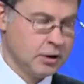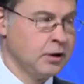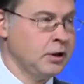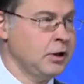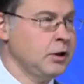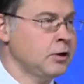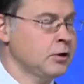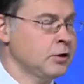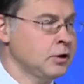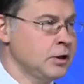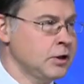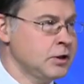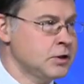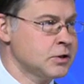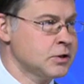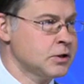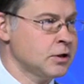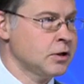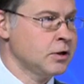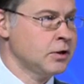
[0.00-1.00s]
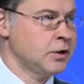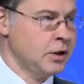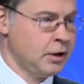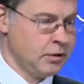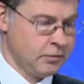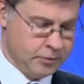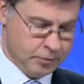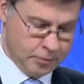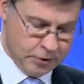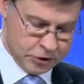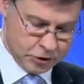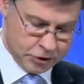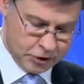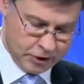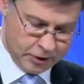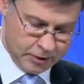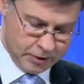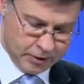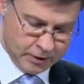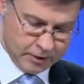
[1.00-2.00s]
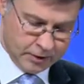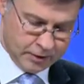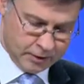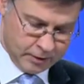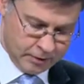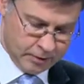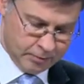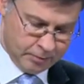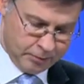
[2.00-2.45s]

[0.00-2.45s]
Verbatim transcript: Italy's uh, draft budgetary uh, uh,